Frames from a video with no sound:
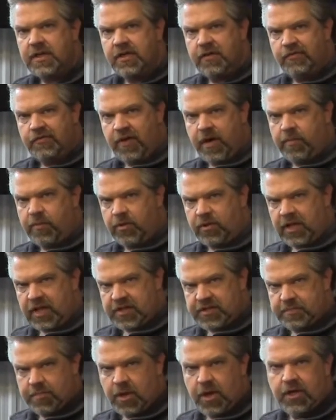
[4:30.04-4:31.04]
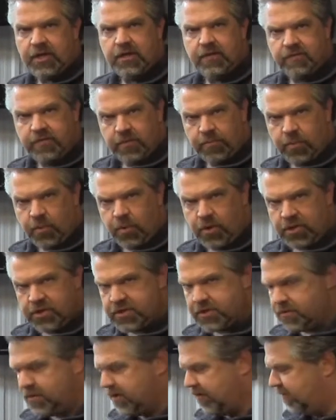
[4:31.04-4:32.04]
fiberglass body of the
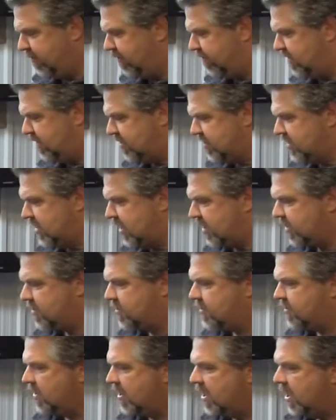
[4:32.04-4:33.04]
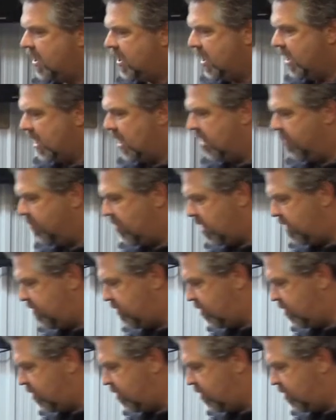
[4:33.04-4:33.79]
Porsche 356. Other